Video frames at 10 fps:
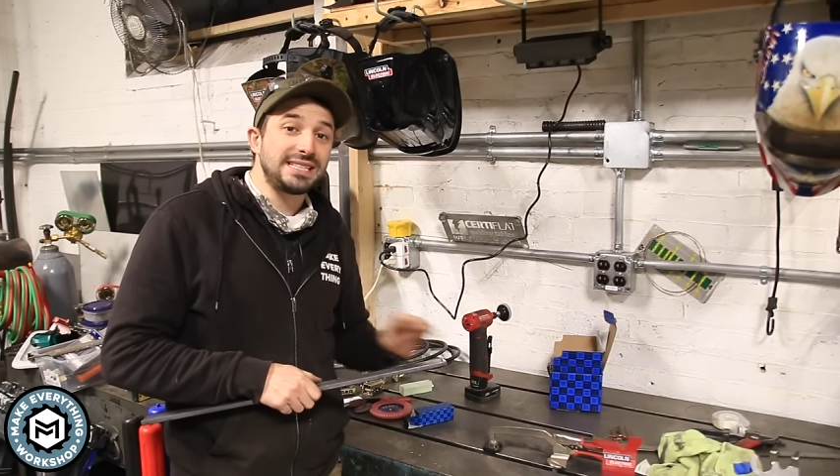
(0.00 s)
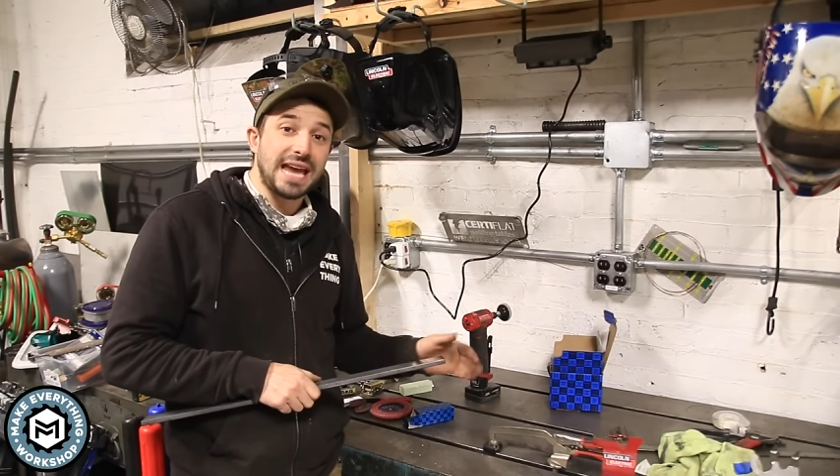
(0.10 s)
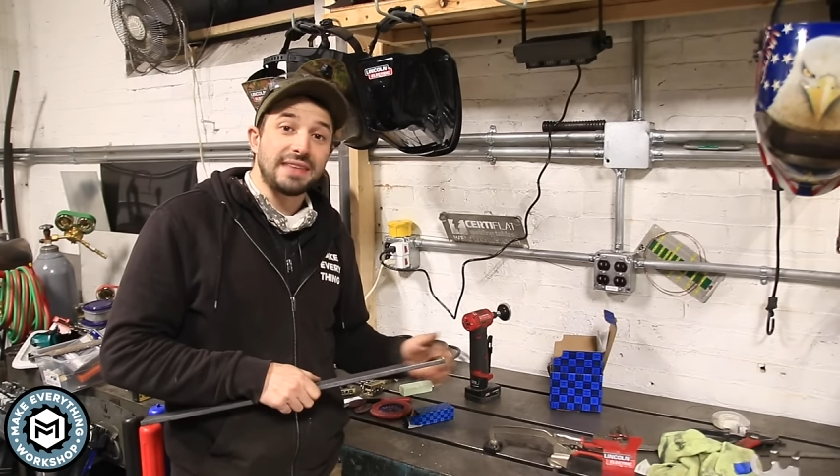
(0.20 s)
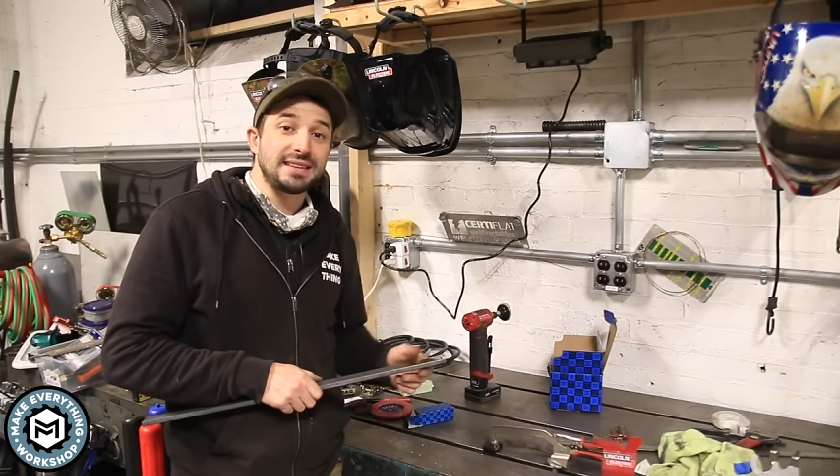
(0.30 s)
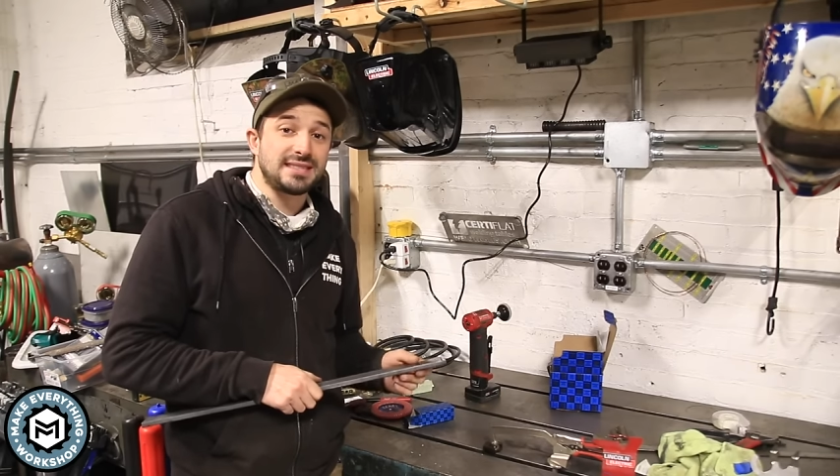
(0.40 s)

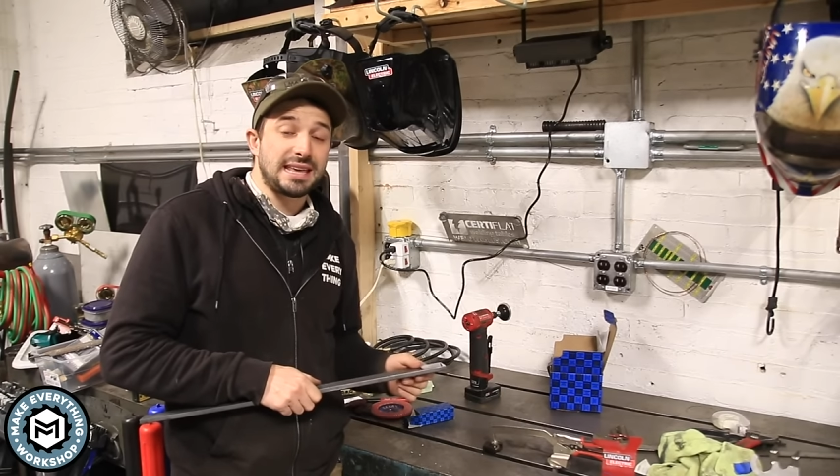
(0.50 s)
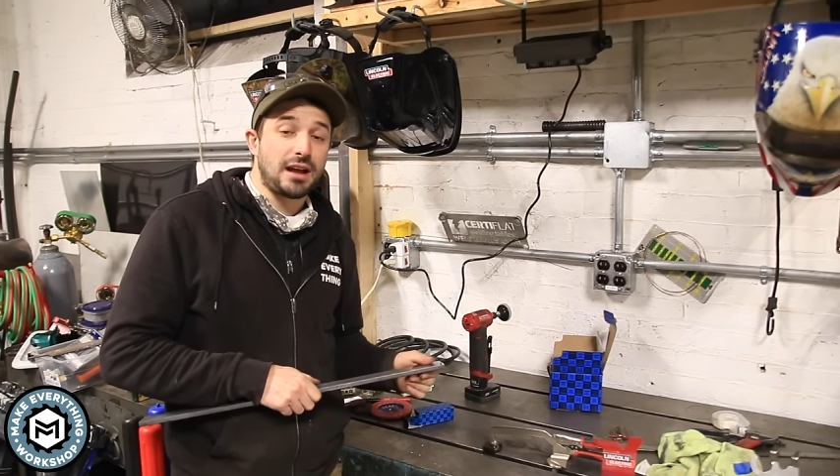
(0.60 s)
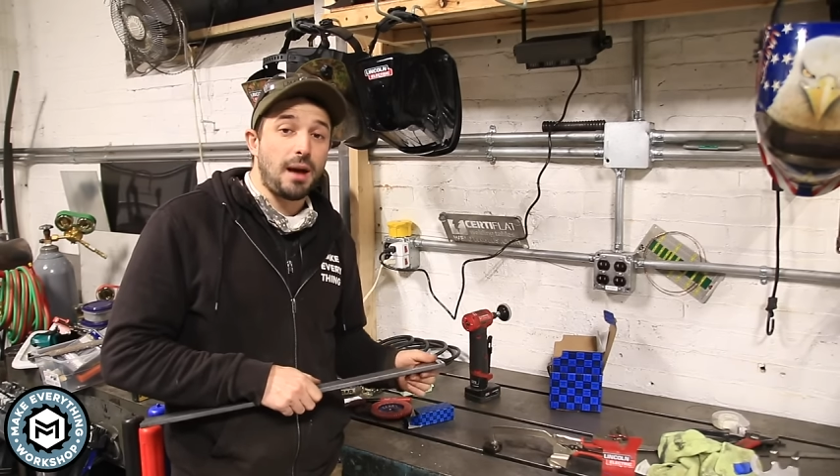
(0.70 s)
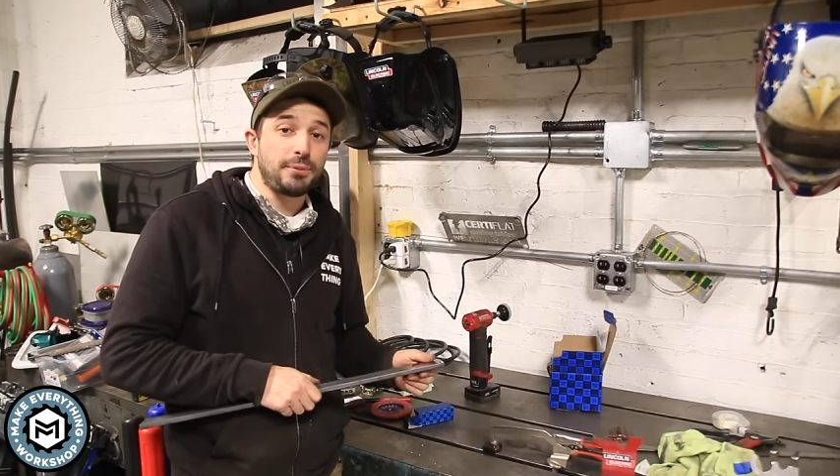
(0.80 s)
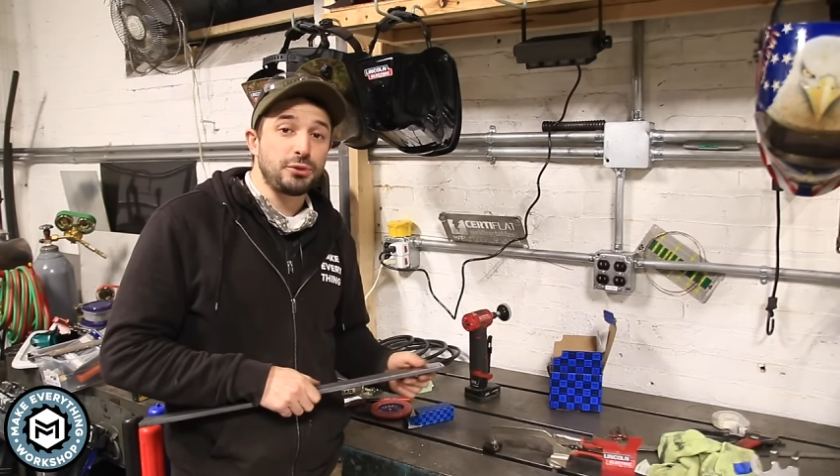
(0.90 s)
sand this
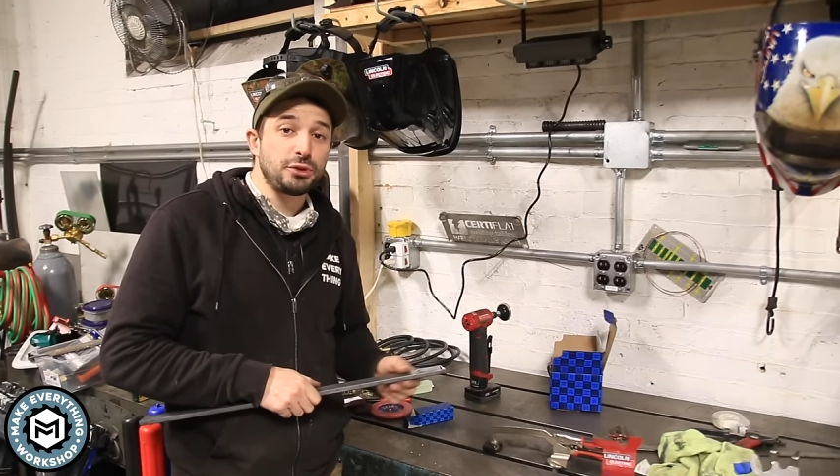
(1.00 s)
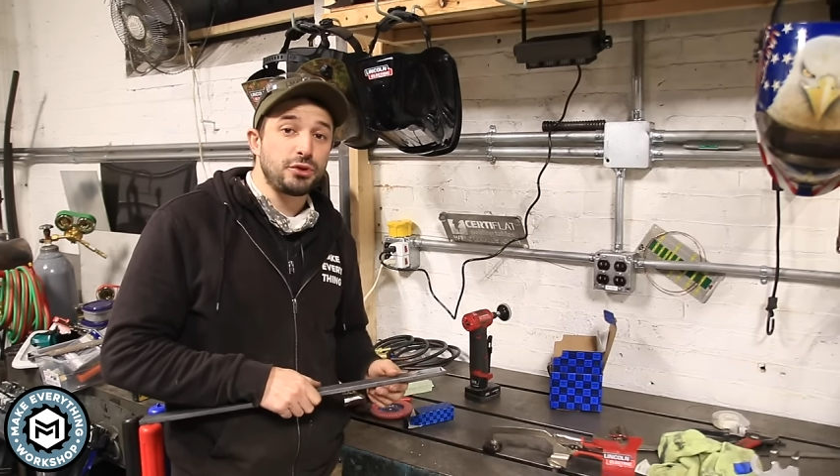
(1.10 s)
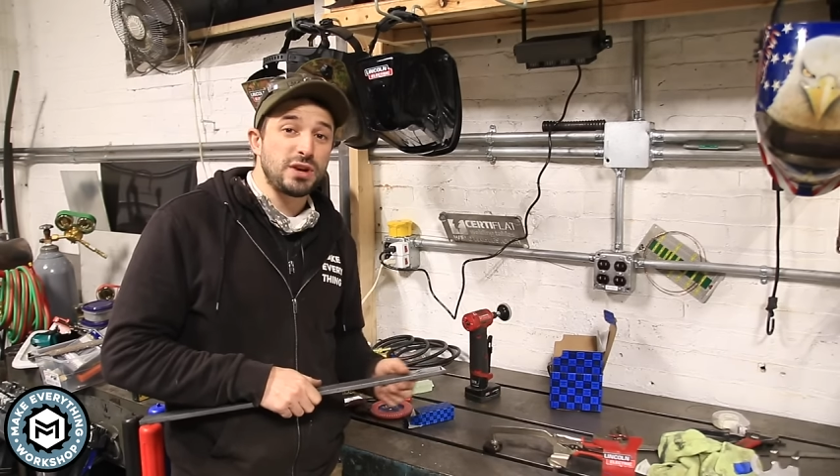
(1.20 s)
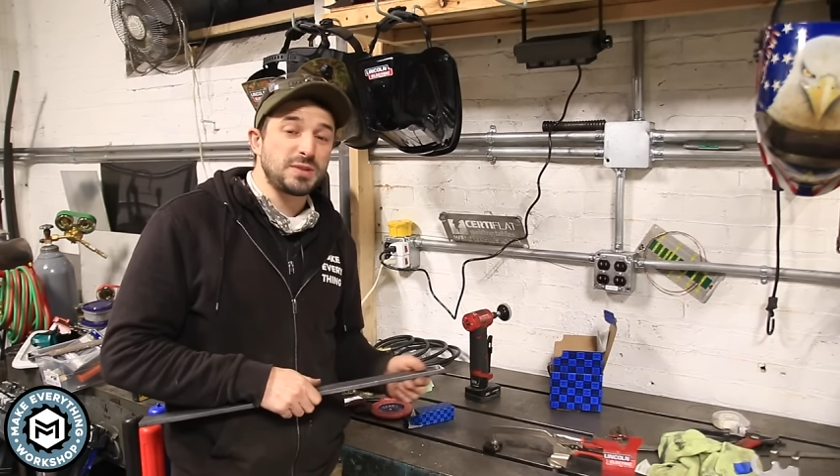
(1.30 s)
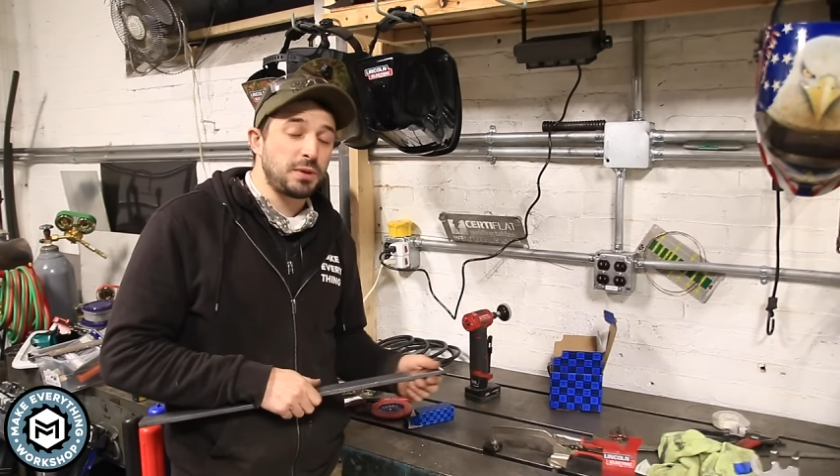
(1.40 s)
thing up through the grits.